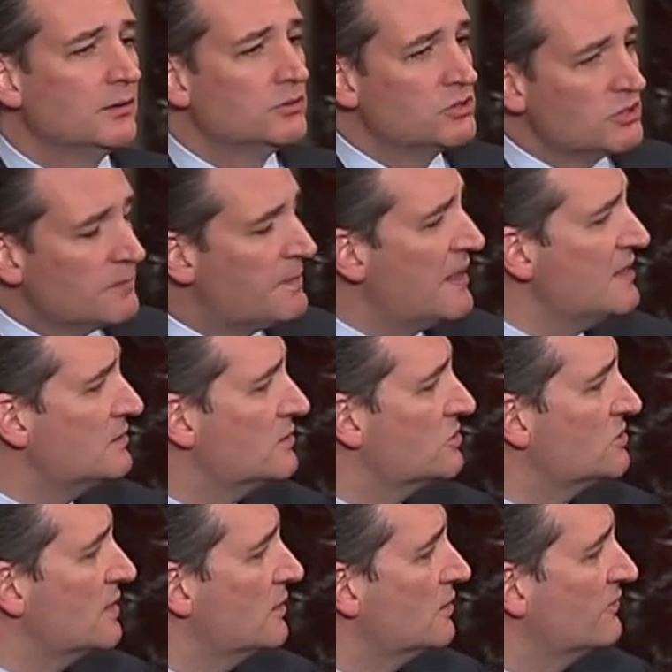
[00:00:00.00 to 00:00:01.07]
to debate the
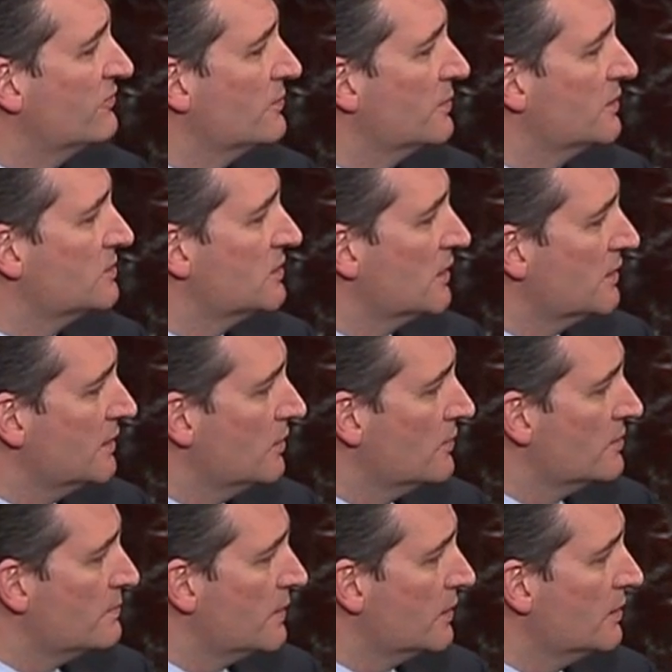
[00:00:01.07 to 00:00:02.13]
senator from Kentucky
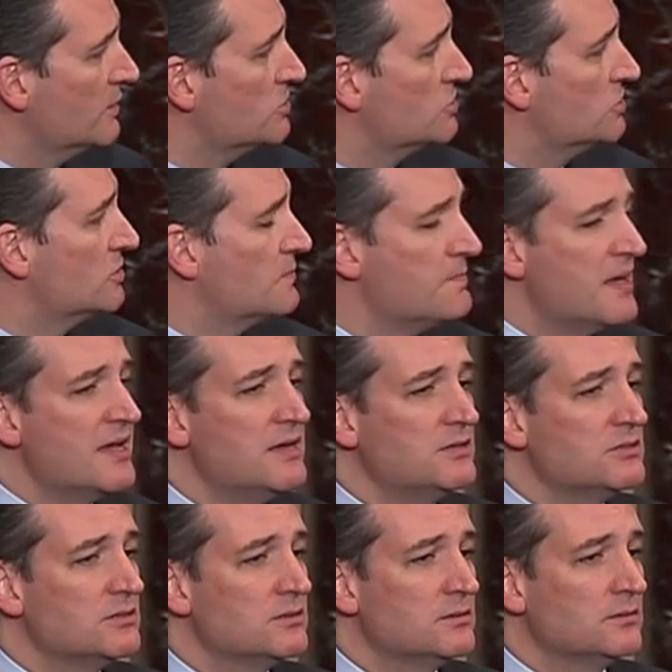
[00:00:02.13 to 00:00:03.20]
on the merits, to
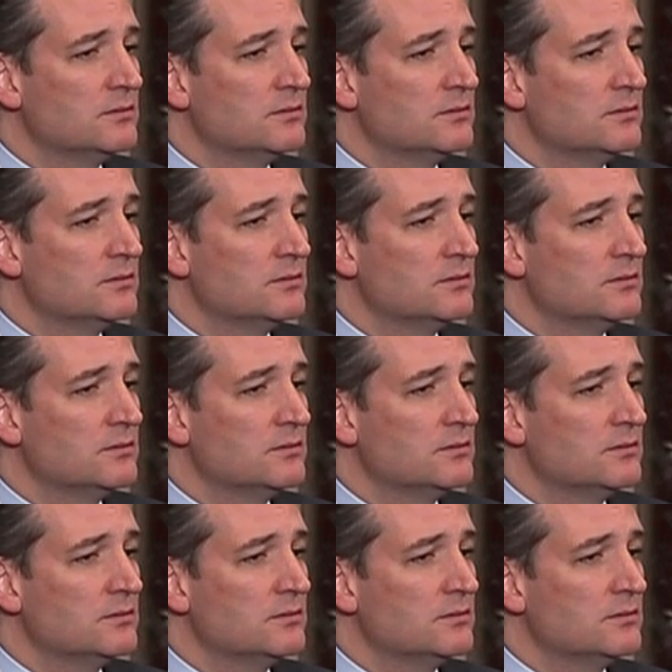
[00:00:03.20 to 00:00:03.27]
debate